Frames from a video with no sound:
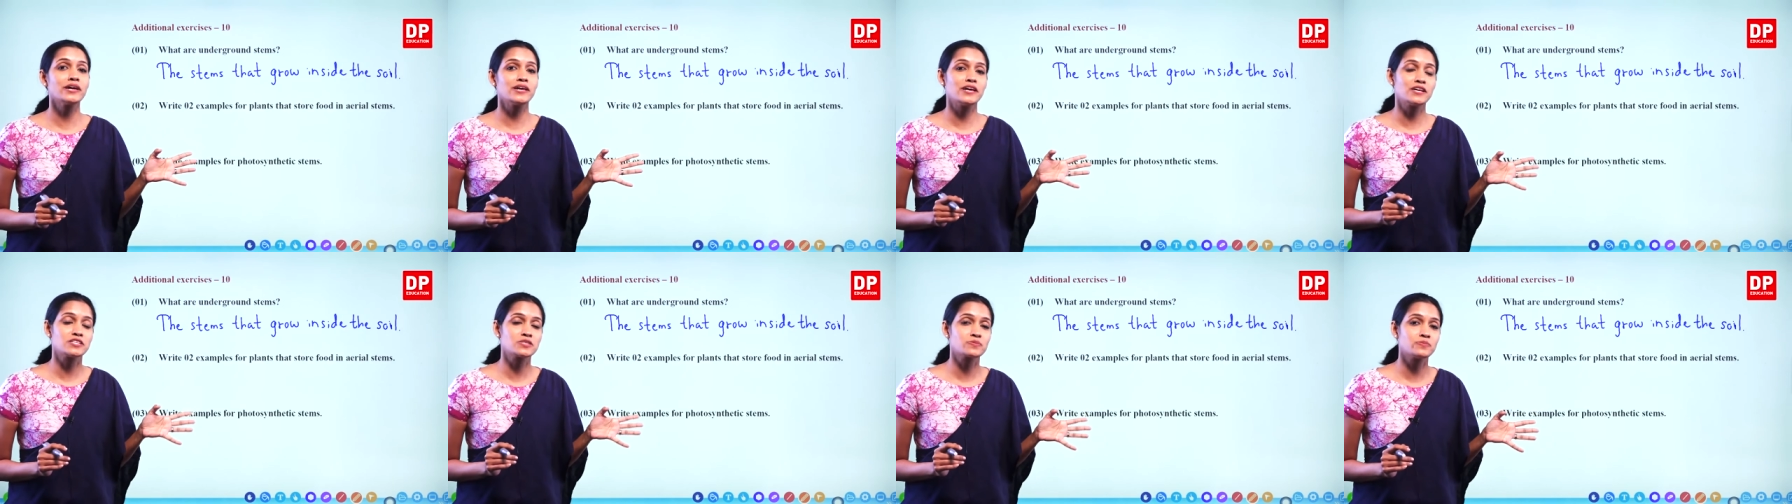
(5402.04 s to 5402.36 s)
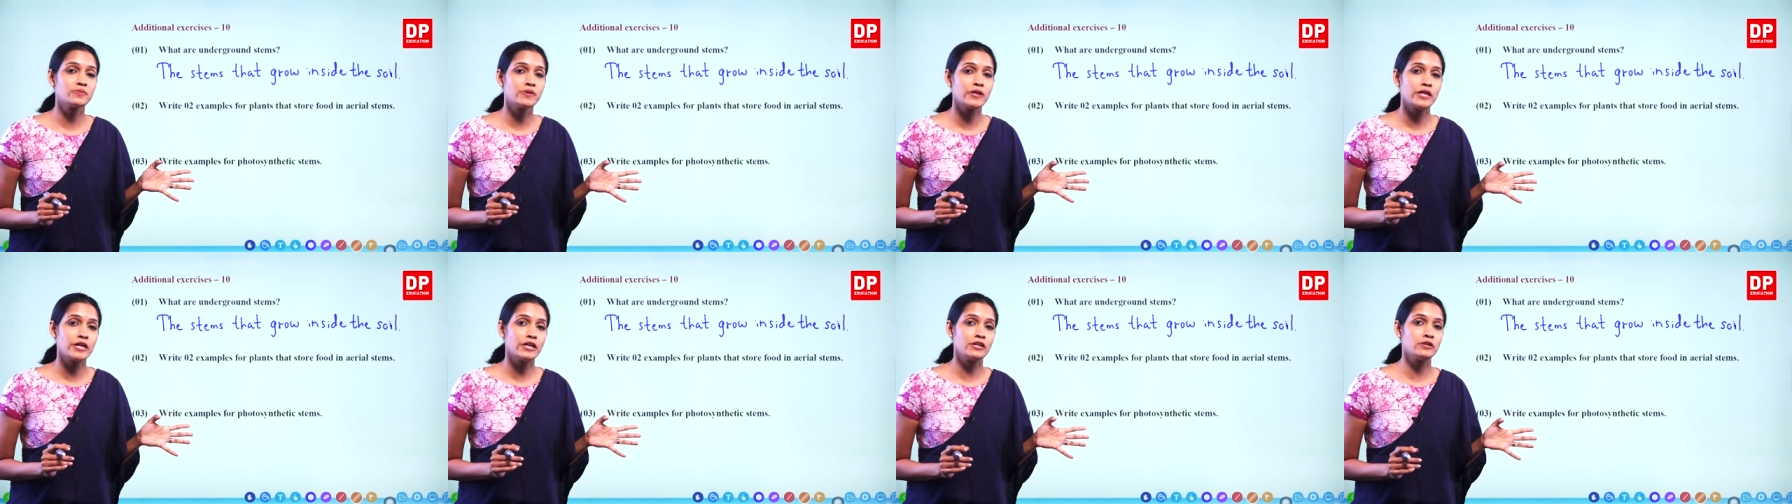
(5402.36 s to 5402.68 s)
I
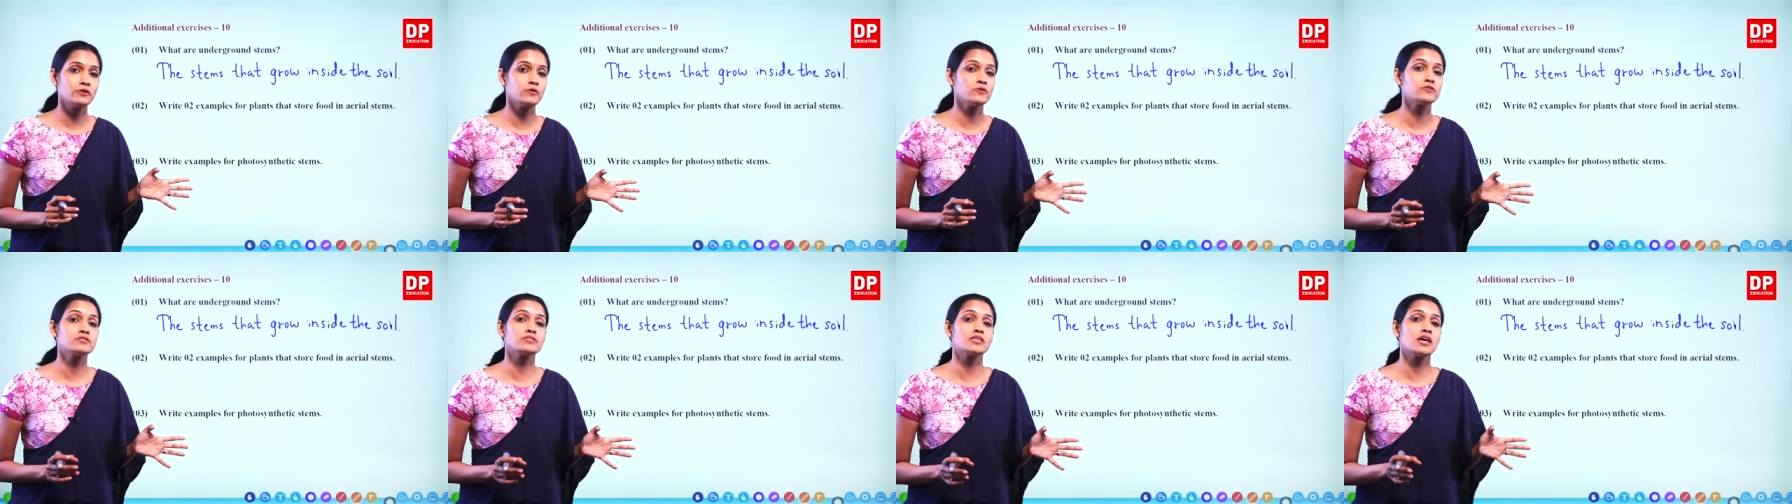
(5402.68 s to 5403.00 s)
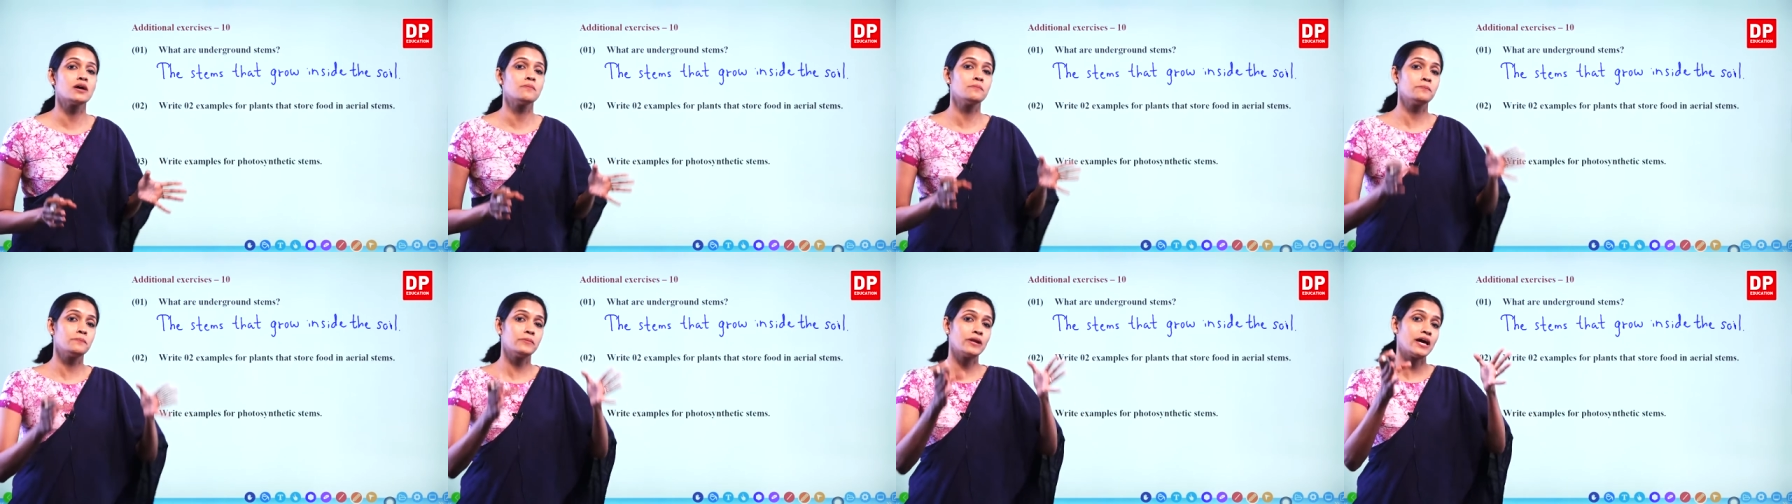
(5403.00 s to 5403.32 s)
explained you
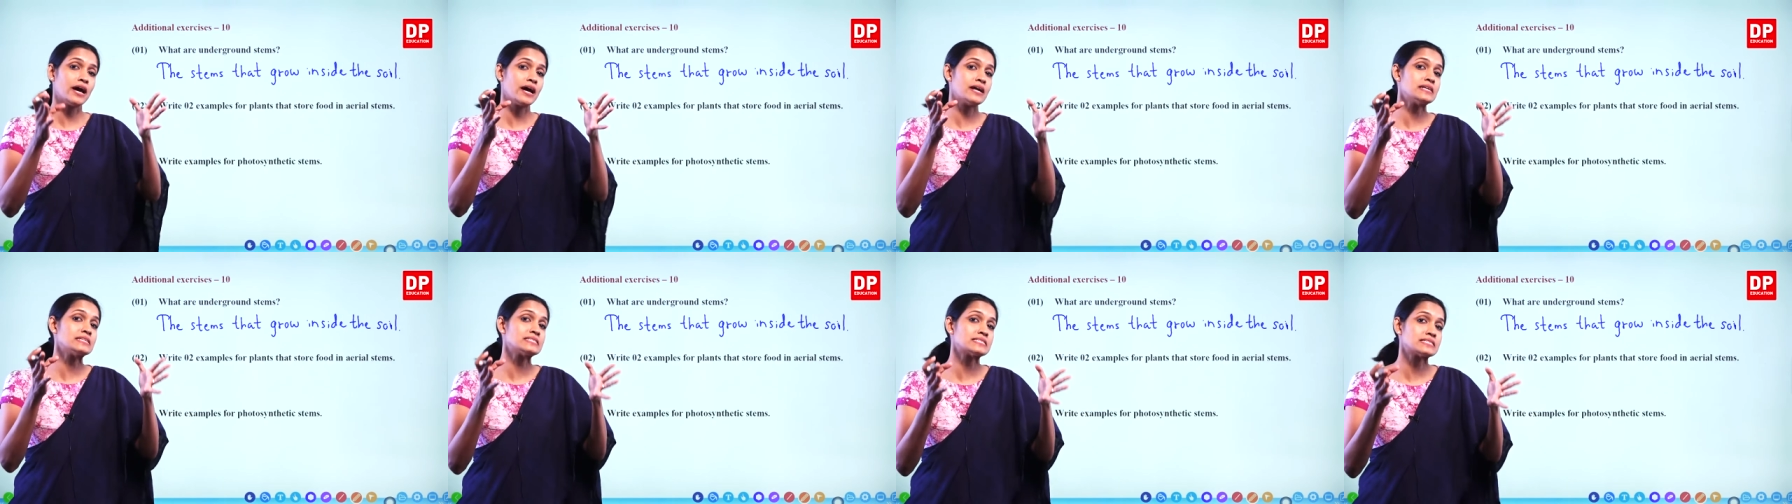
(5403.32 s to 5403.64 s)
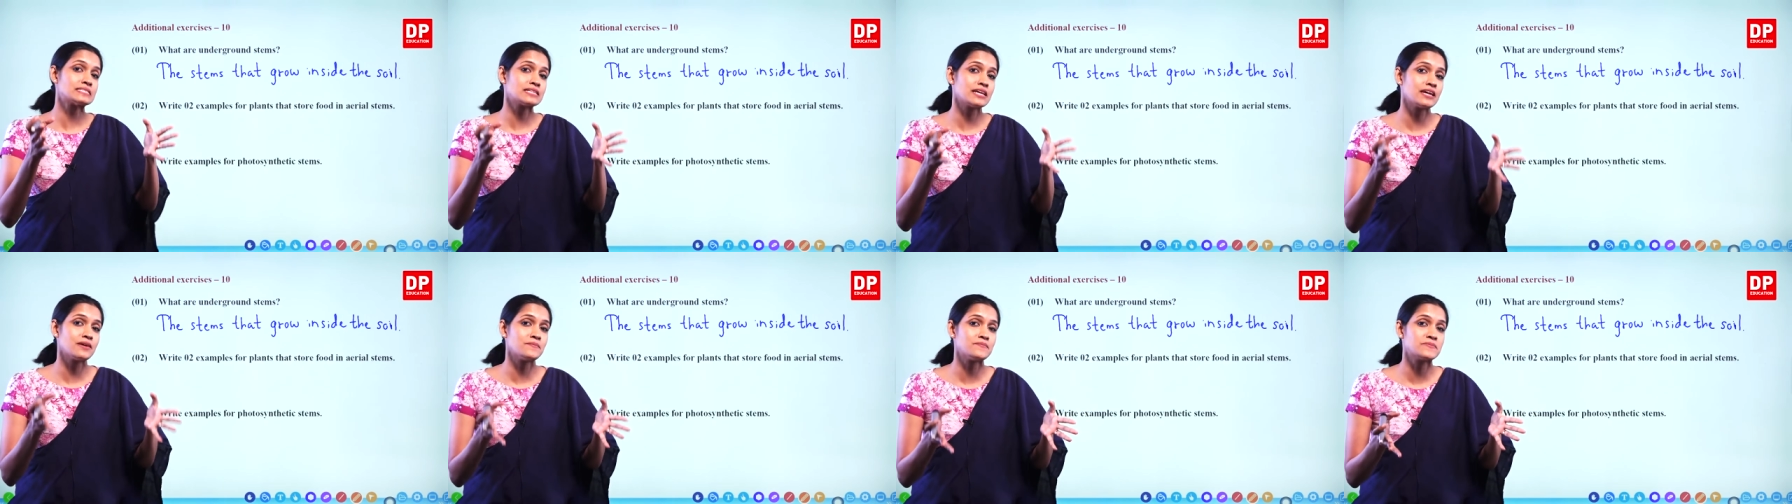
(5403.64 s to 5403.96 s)
some plant
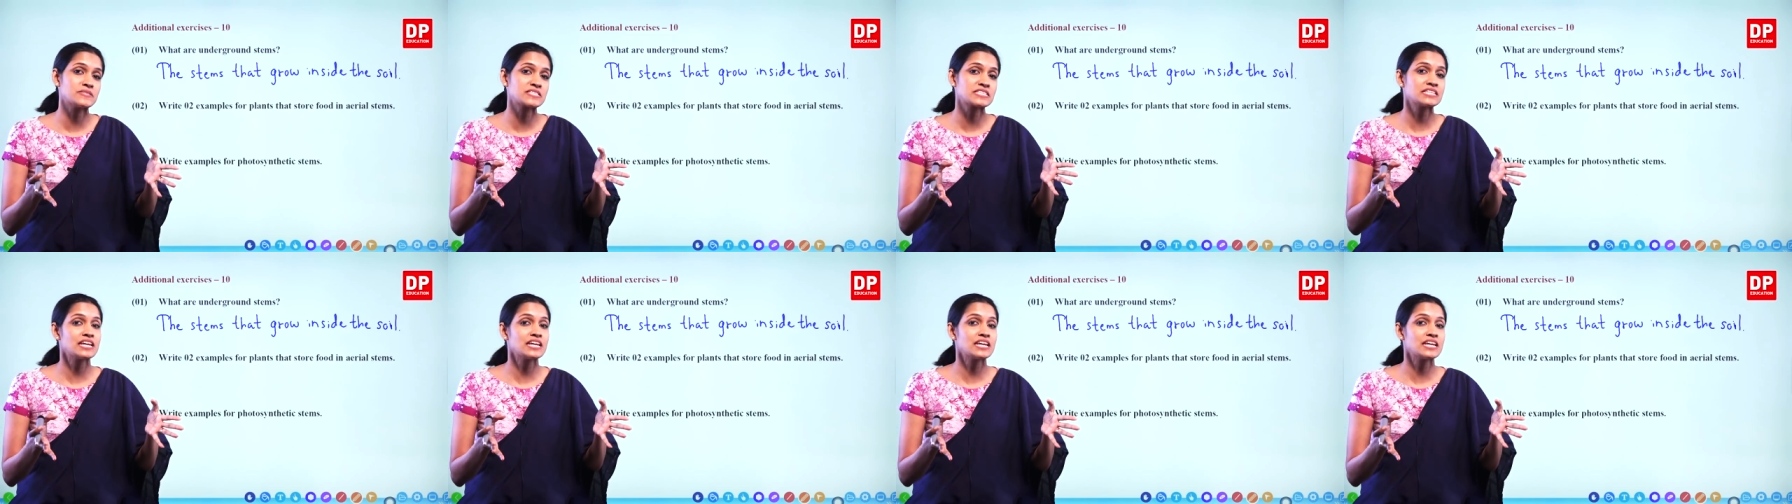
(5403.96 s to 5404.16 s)
stems